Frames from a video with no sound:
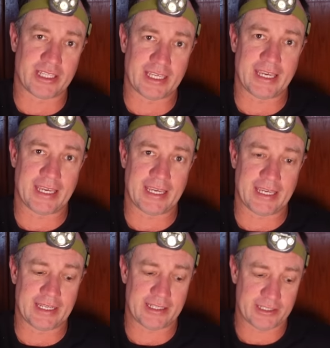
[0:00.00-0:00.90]
their
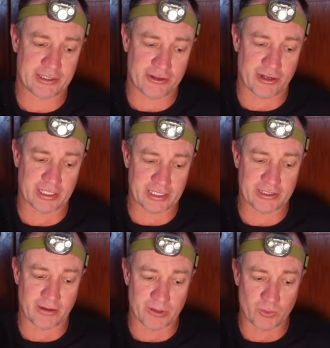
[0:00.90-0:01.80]
hand trying to
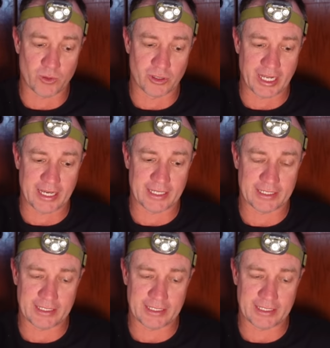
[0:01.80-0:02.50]
stop the water.